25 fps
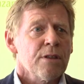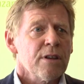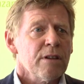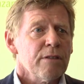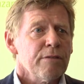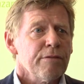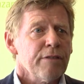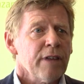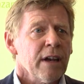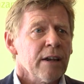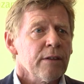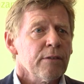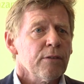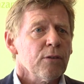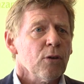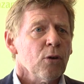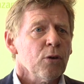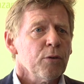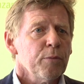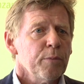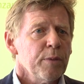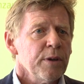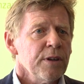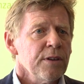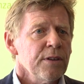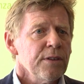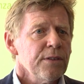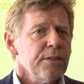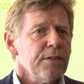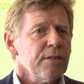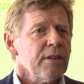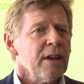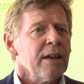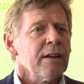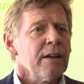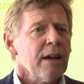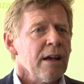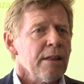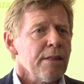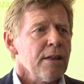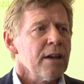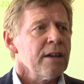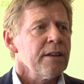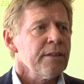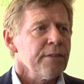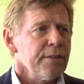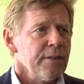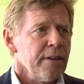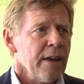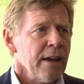The effects on bees and
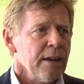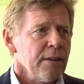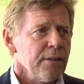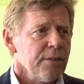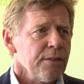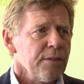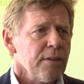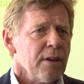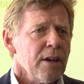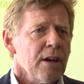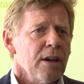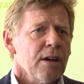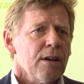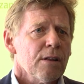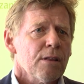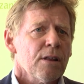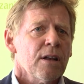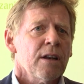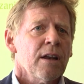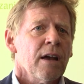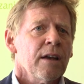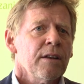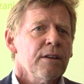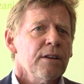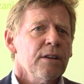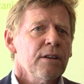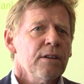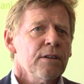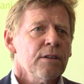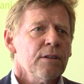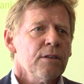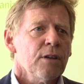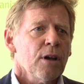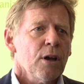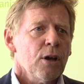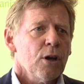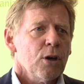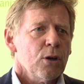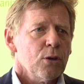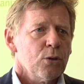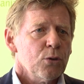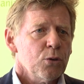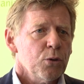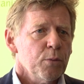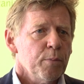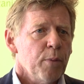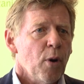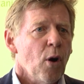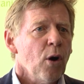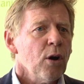other insects that are needed
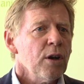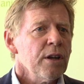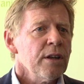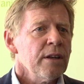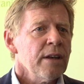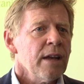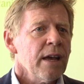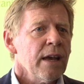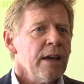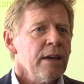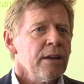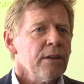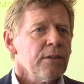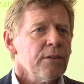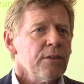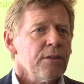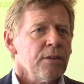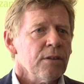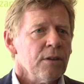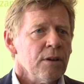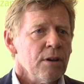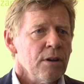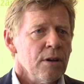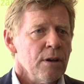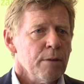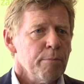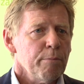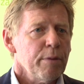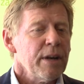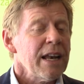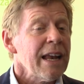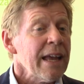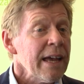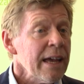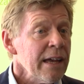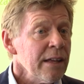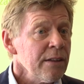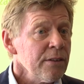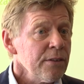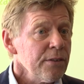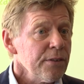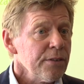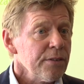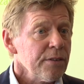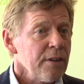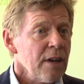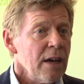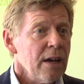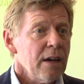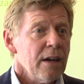to pollinate
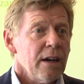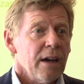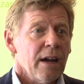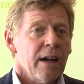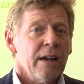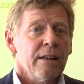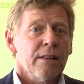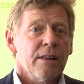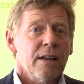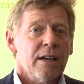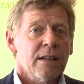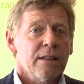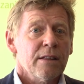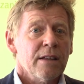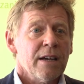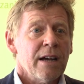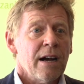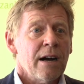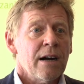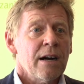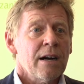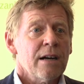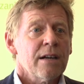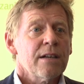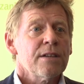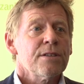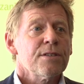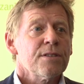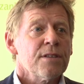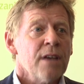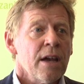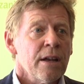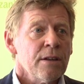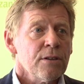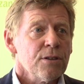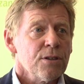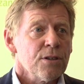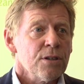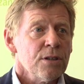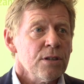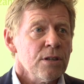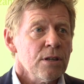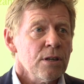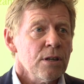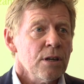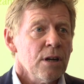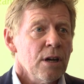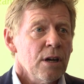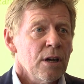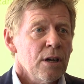plants and that they are
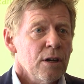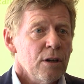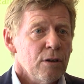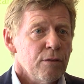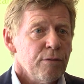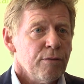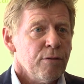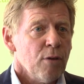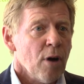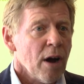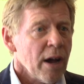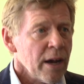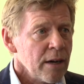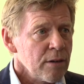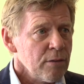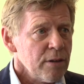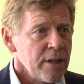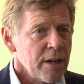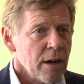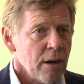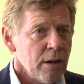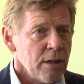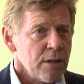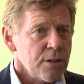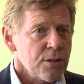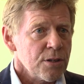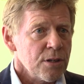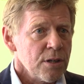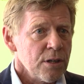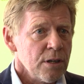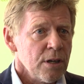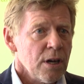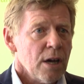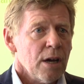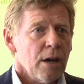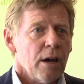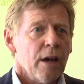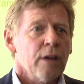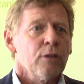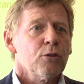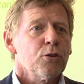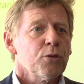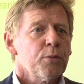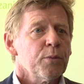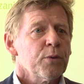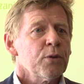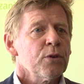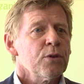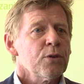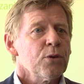essential for agriculture and
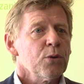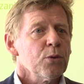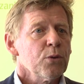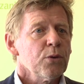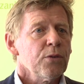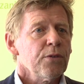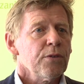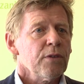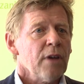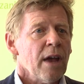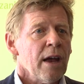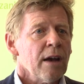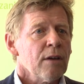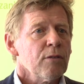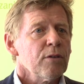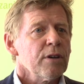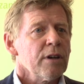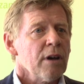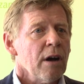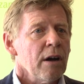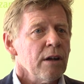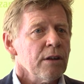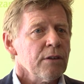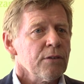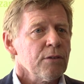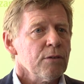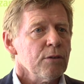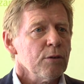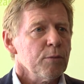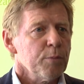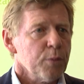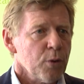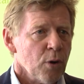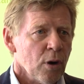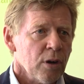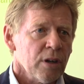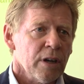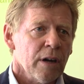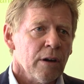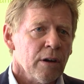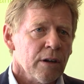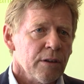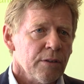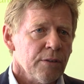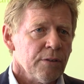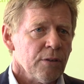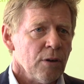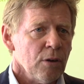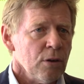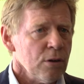to produce agricultural
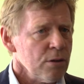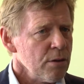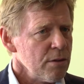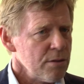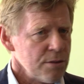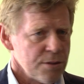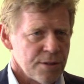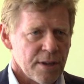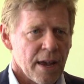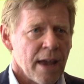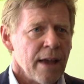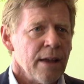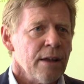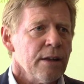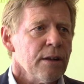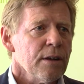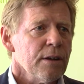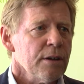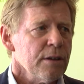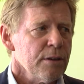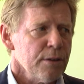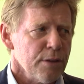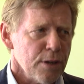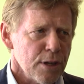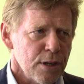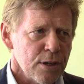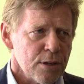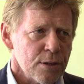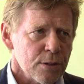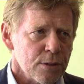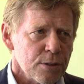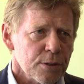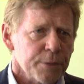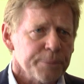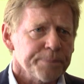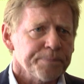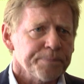products on the scale needed.